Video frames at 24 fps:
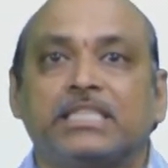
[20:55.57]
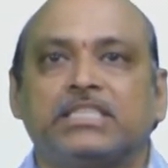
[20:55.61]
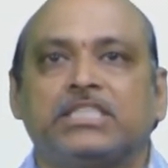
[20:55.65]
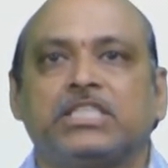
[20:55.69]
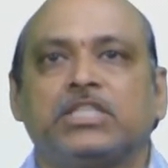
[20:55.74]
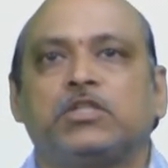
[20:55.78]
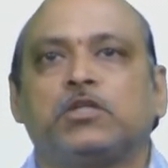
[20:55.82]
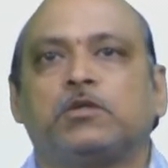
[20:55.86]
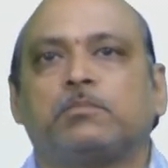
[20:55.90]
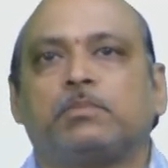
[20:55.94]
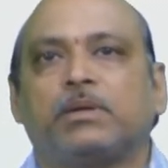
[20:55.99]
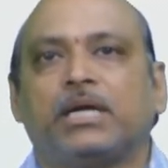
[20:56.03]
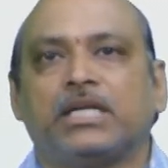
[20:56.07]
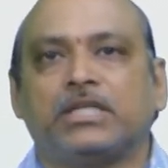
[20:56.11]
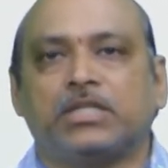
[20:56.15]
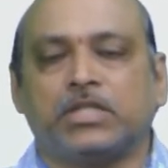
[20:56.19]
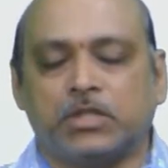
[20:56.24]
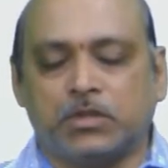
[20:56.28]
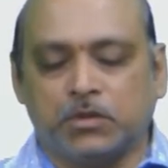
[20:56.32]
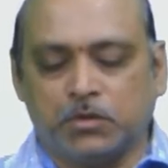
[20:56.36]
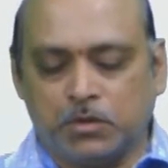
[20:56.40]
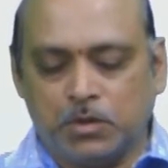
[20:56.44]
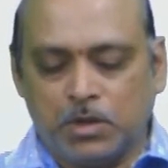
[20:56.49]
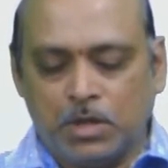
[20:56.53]

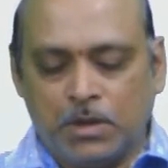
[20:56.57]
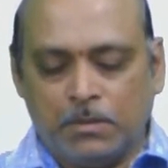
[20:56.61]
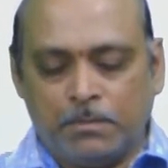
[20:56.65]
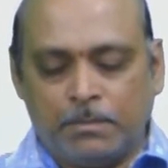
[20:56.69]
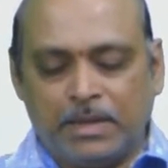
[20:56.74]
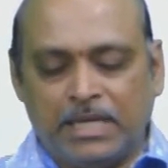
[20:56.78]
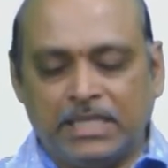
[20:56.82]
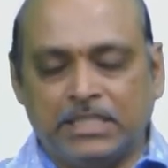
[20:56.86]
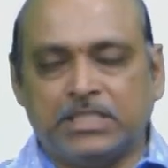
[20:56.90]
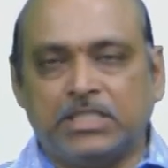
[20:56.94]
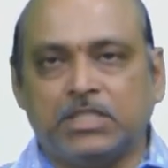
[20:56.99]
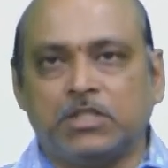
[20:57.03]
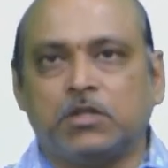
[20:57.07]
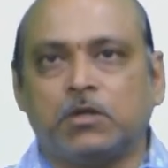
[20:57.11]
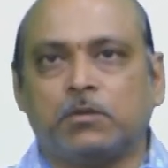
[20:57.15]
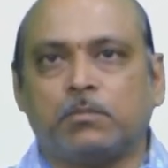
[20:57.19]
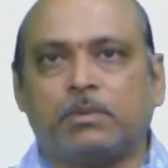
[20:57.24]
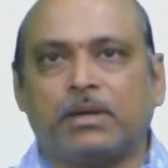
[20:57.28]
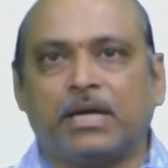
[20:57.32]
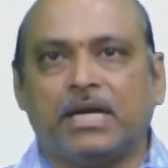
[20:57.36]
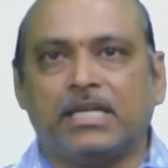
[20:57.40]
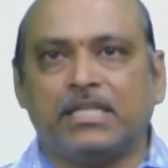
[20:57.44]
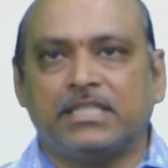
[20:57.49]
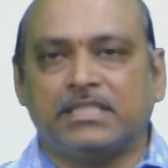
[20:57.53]
0.2, plus
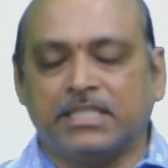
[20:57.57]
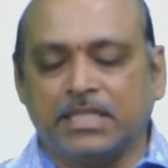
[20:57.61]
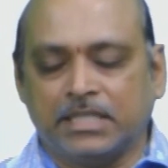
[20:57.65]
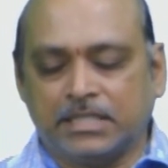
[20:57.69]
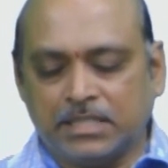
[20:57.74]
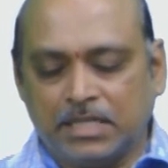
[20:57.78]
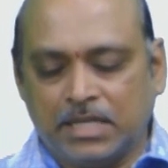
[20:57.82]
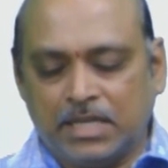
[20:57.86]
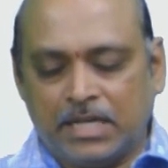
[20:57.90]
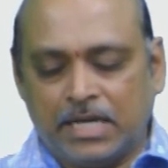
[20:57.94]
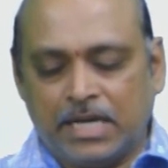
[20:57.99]
0.6,